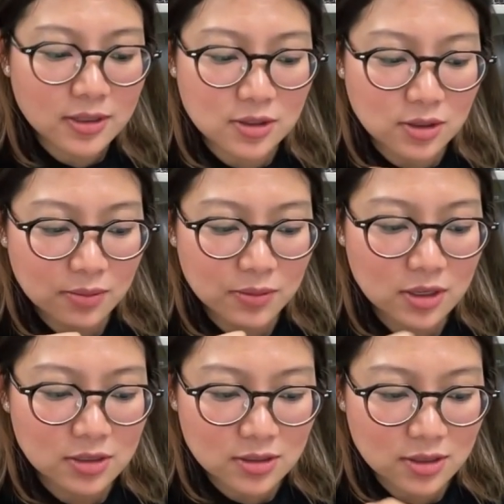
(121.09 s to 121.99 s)
So let me
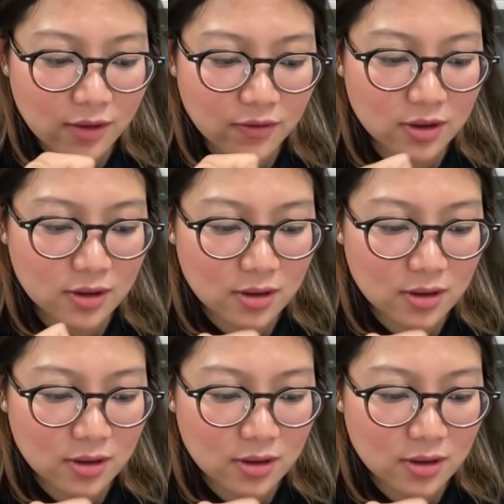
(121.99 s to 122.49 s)
just have a